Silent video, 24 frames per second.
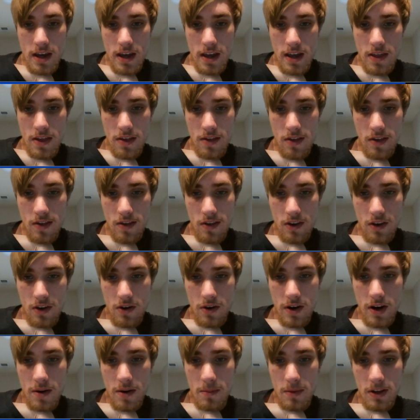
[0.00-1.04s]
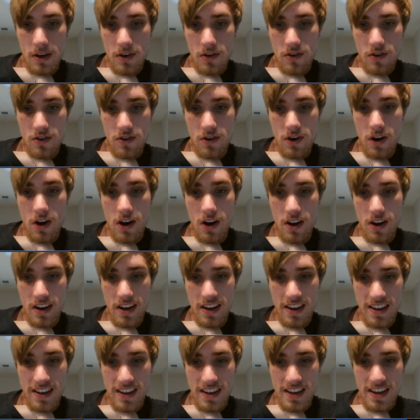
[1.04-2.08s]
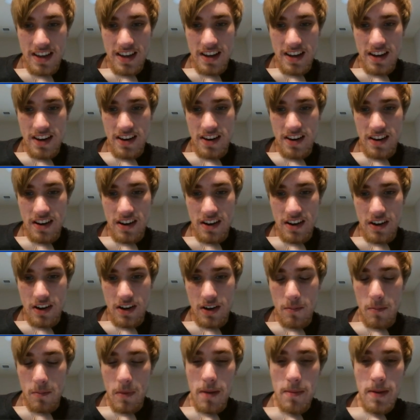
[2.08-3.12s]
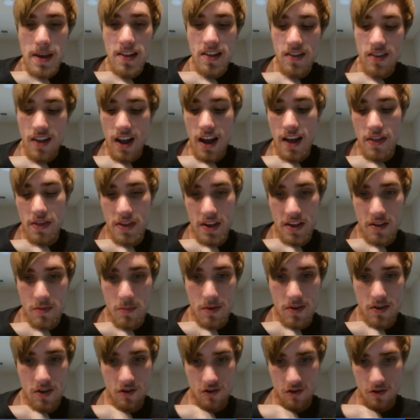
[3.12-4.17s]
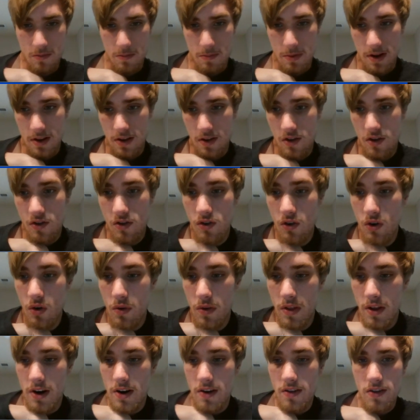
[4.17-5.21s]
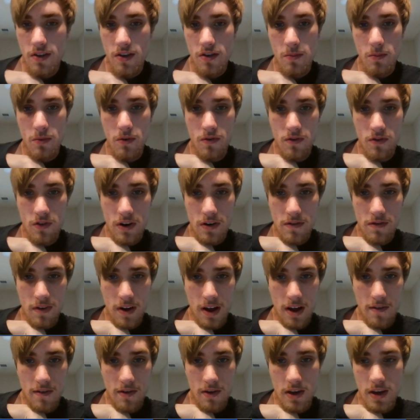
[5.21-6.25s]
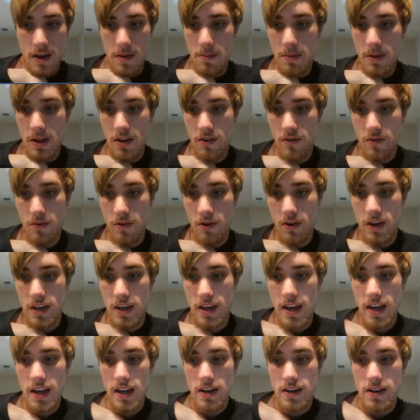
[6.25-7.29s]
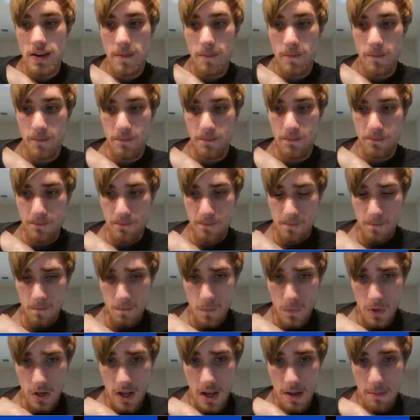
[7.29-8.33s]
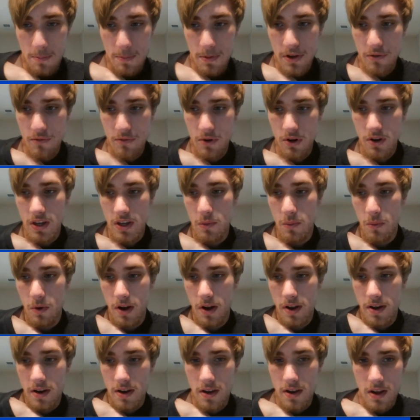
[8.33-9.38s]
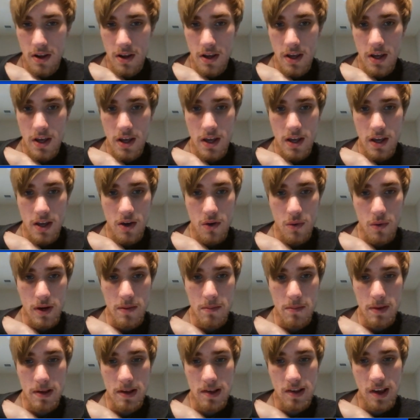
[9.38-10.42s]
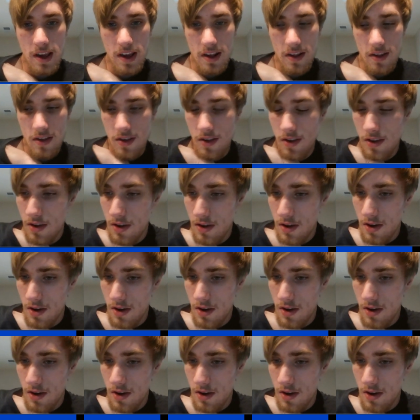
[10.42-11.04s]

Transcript: and this is incredibly strong. Maybe it's not this position, but soon there's this move g5. Okay, he plays rook e8. I play rook e1, queen b6,